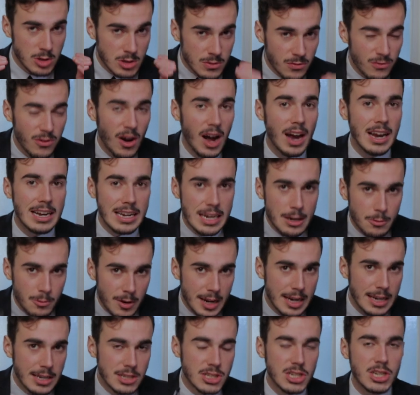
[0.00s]
was finally
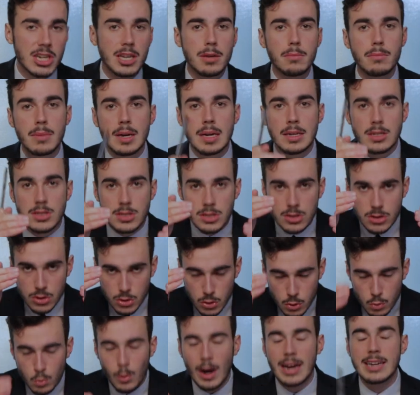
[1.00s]
ready to commit
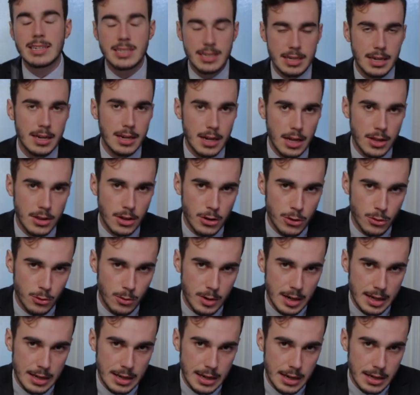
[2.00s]
to waiting another
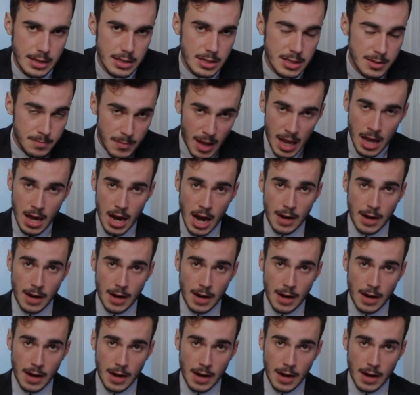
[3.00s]
3 years.